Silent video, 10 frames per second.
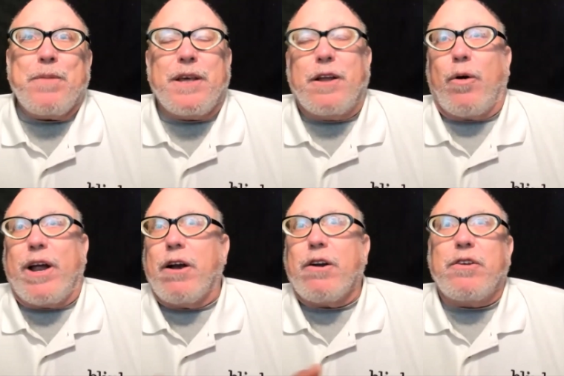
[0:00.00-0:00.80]

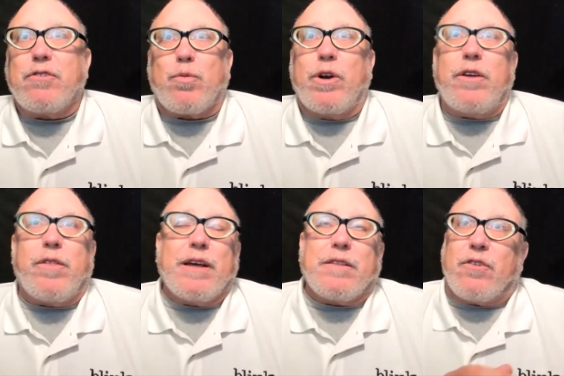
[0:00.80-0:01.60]
areas where you
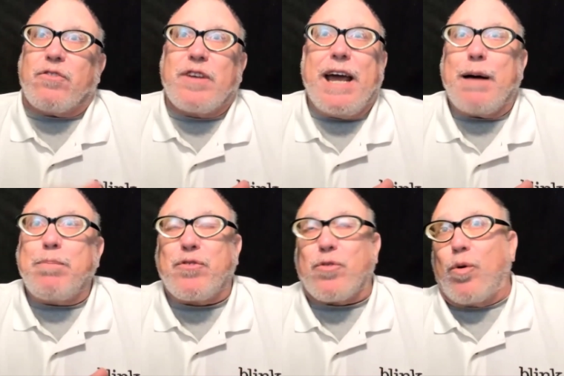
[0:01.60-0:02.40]
think there's
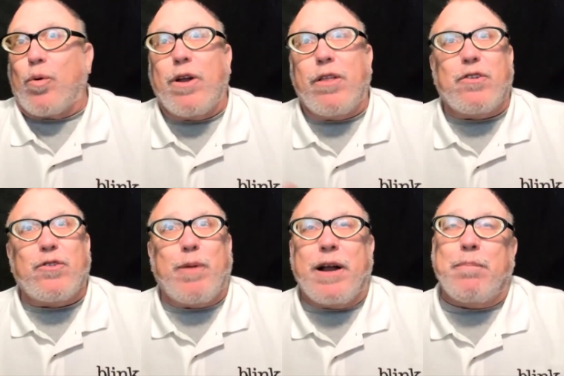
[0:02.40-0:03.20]
gaps or where there's
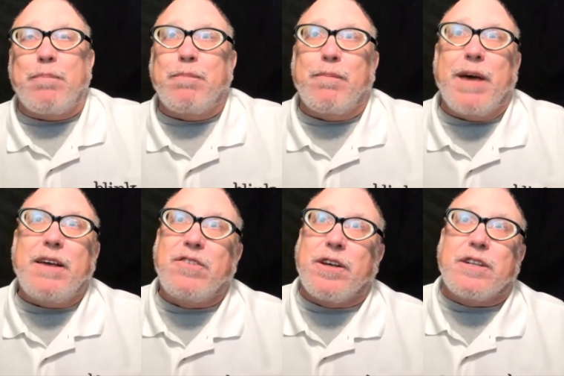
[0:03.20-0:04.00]
been
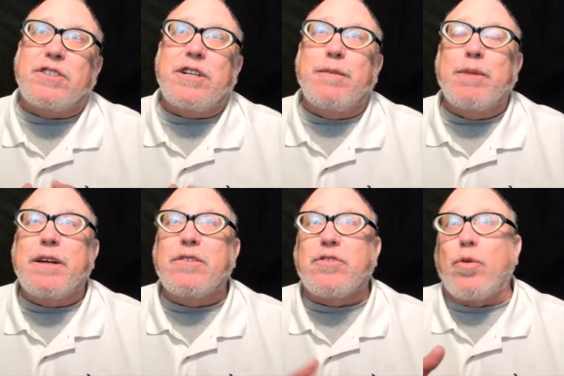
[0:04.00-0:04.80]
amazing
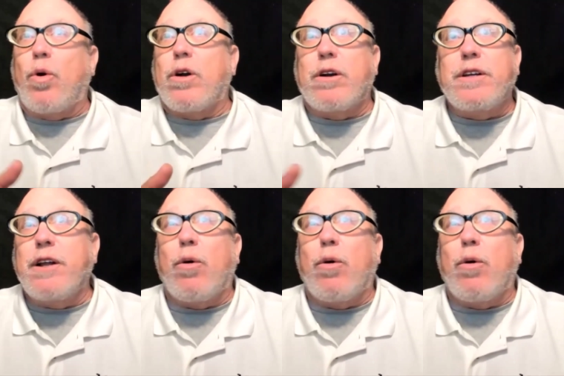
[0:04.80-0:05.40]
achievements, or